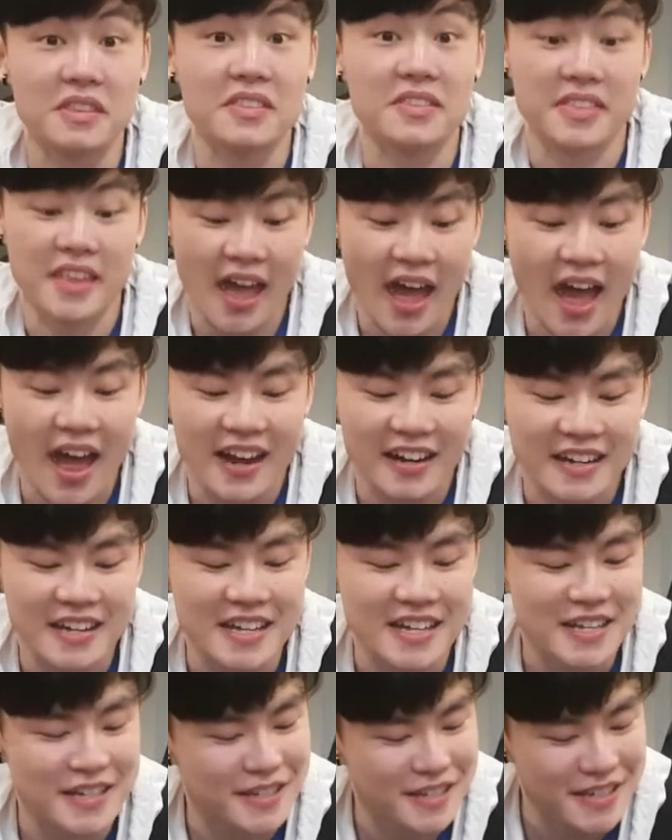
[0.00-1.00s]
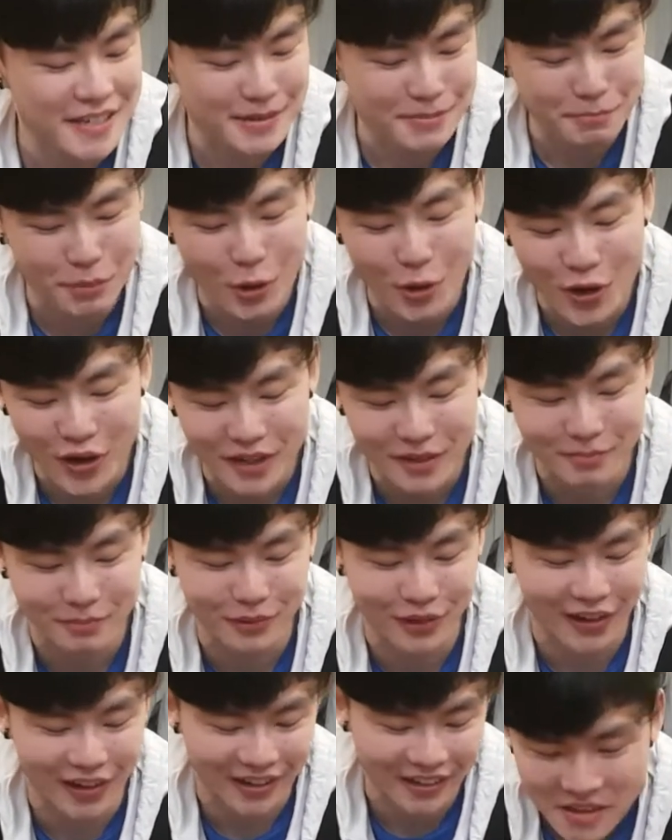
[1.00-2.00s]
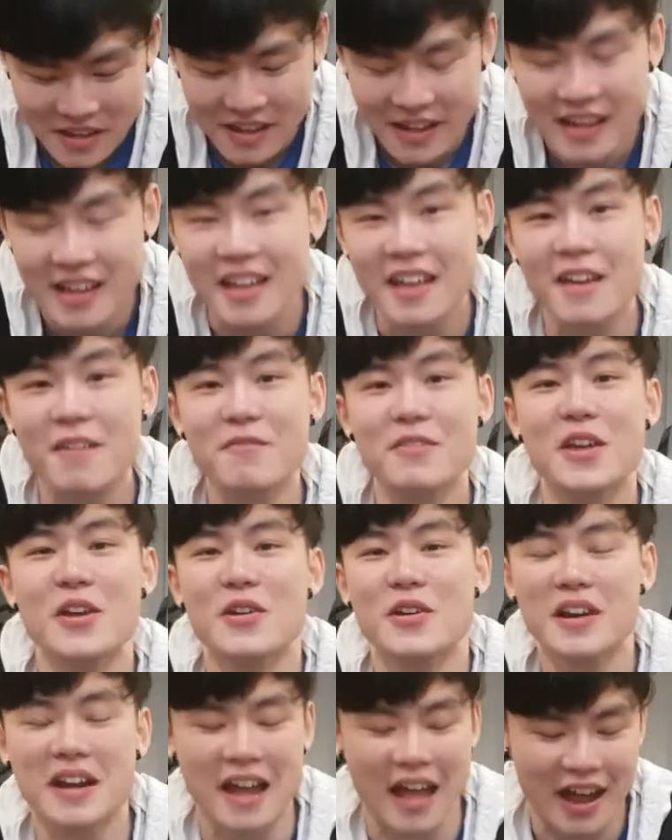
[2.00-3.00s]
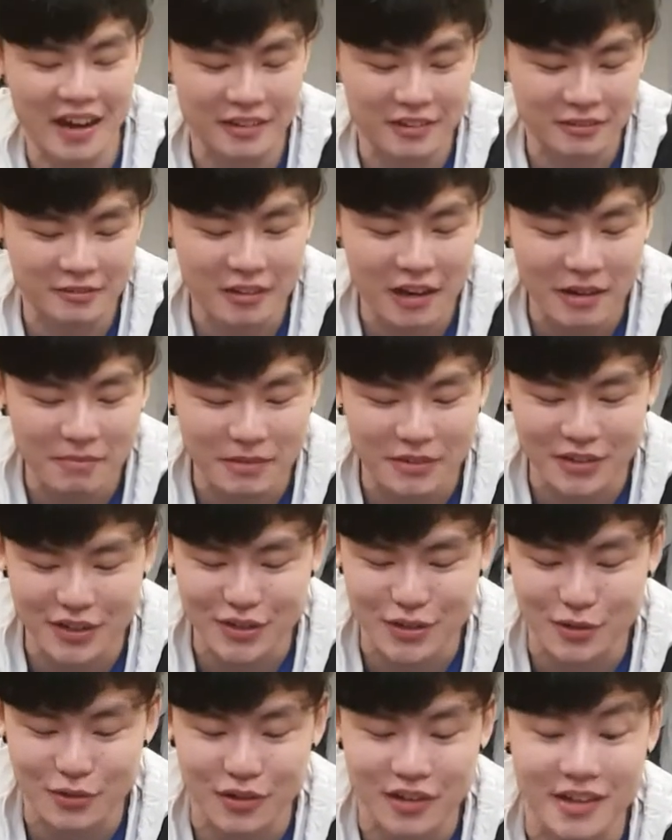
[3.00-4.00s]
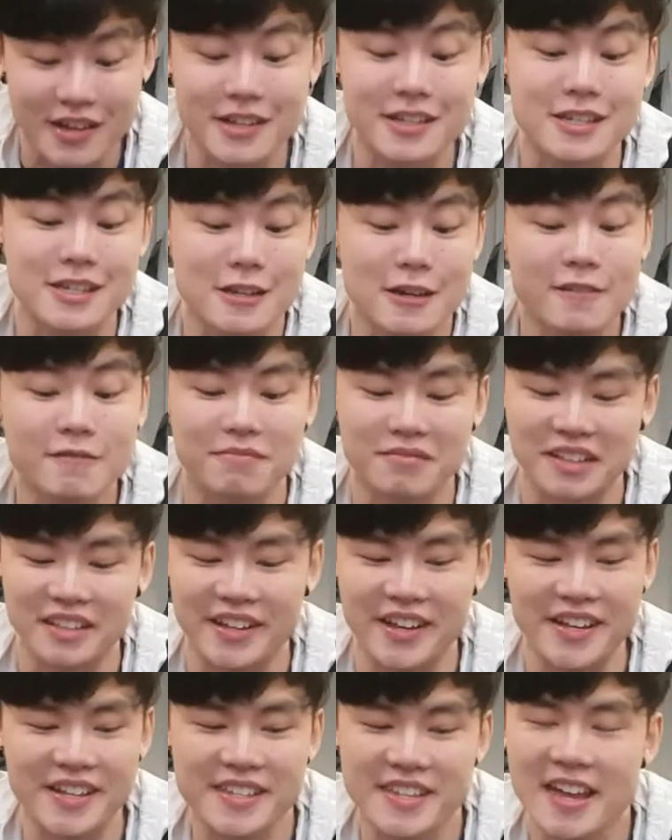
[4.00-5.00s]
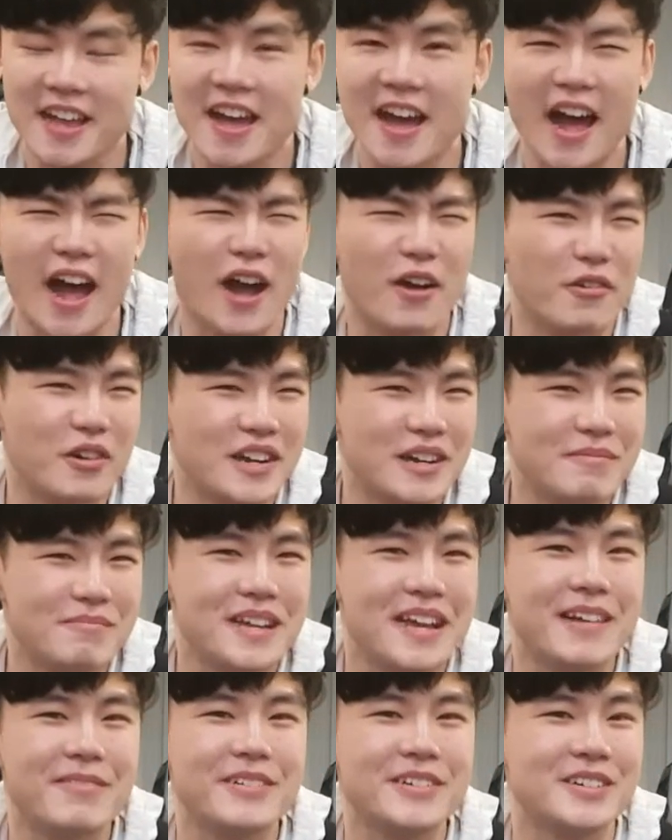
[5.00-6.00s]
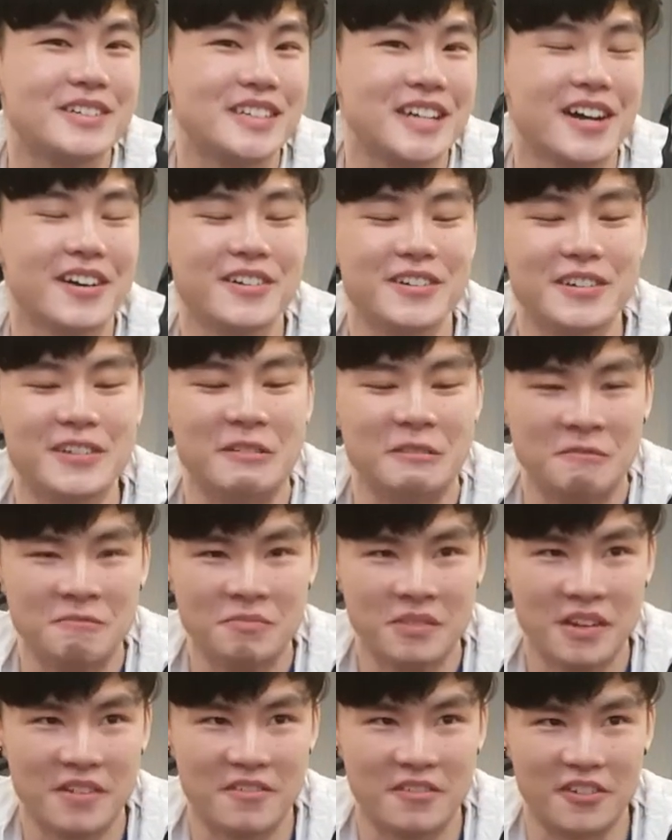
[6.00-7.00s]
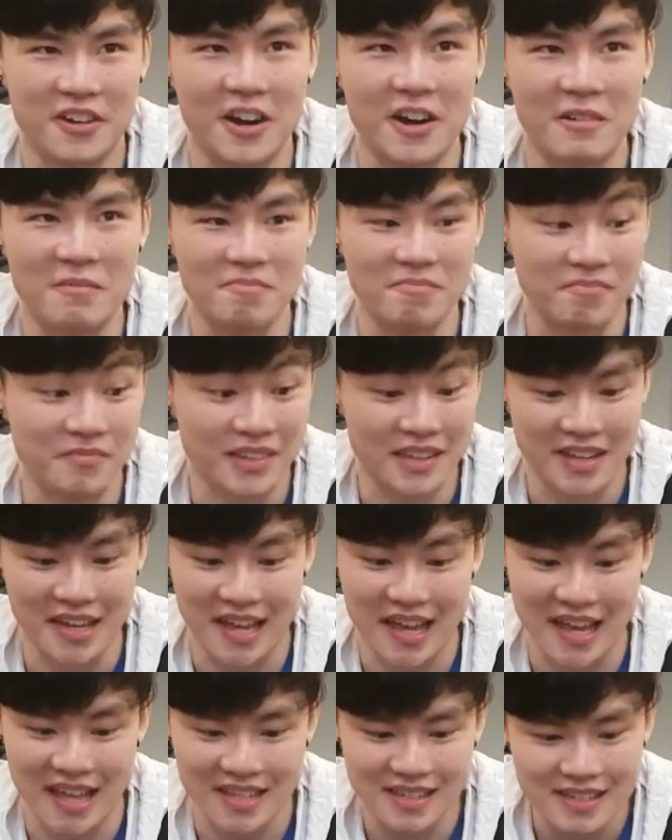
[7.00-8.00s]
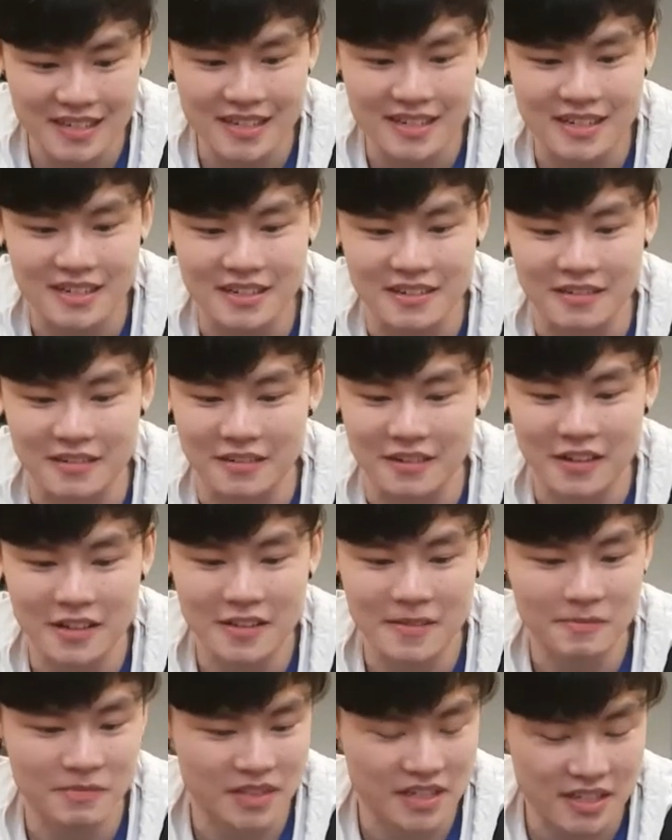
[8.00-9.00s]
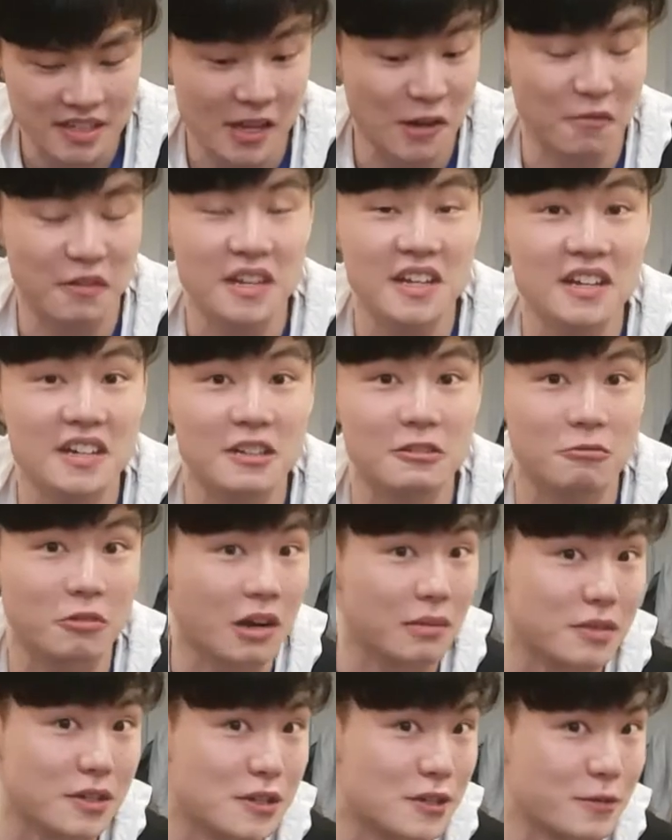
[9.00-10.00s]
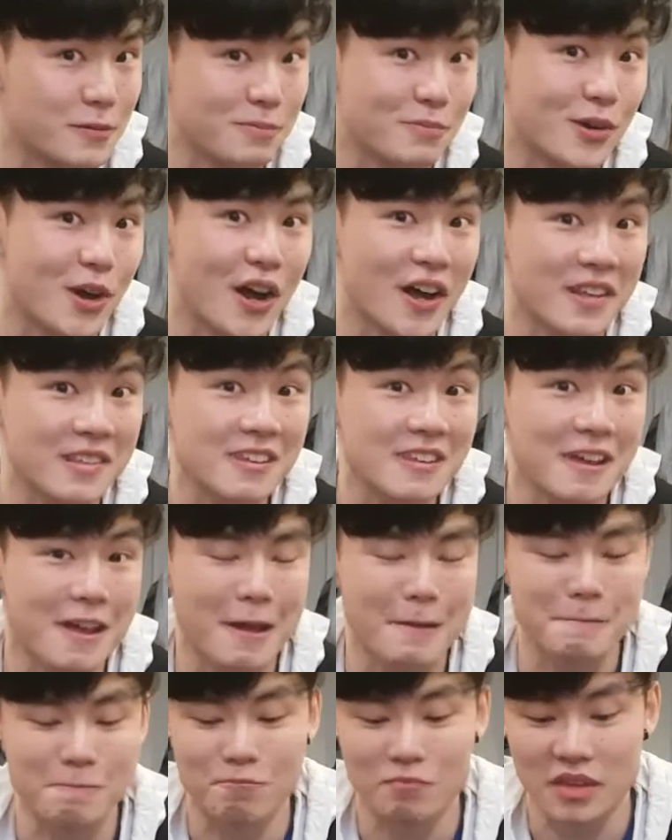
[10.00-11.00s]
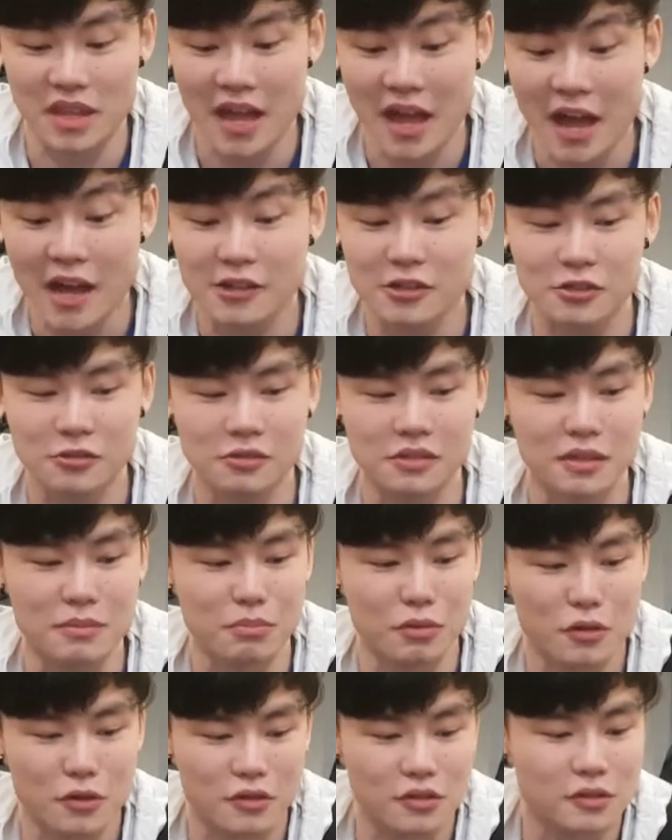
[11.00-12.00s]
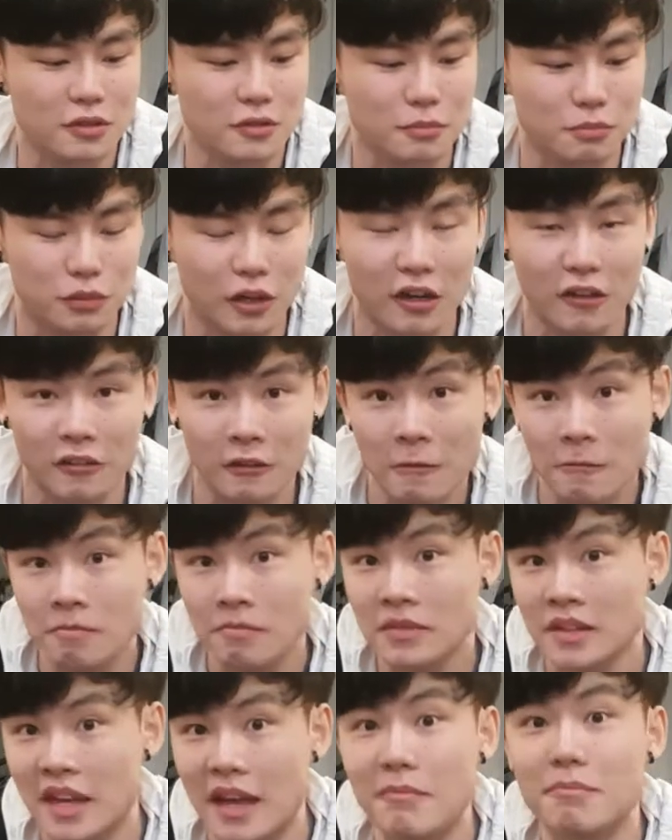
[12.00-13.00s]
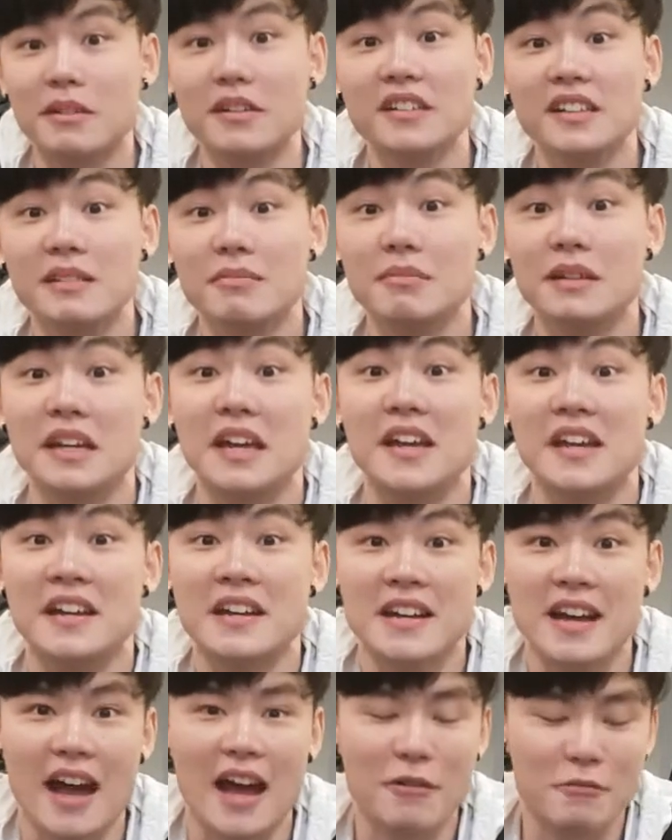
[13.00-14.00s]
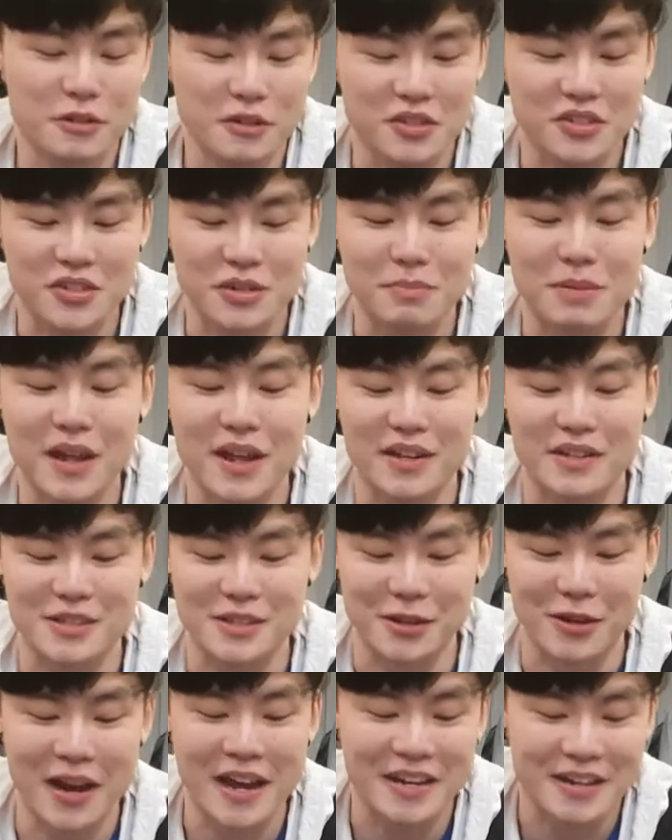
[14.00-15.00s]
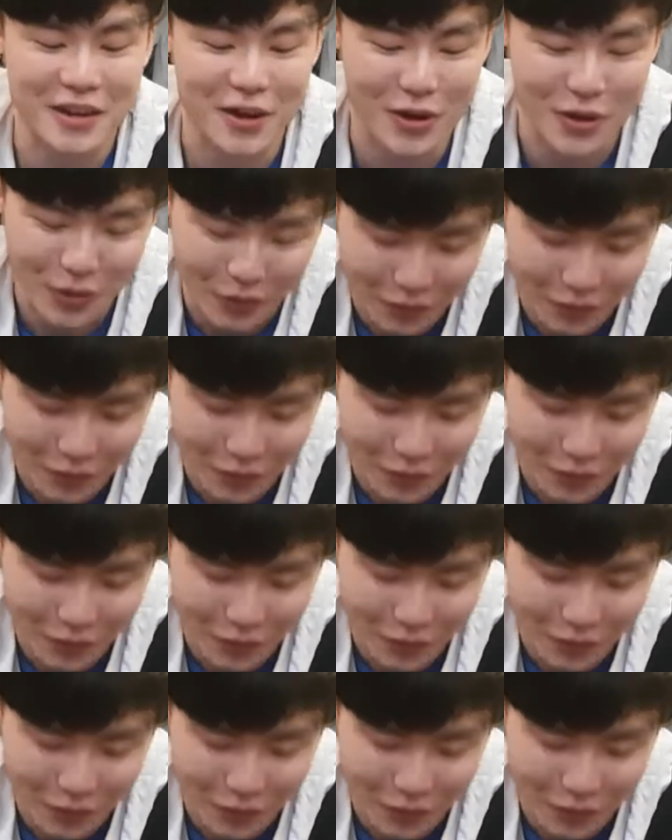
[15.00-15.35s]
That is pork broth. If you are at a ramen restaurant and served me this, I wouldn't be able to tell you from instant self-heating ramen soup broth and actually pork soup broth. And believe me, I went to Japan, so I know.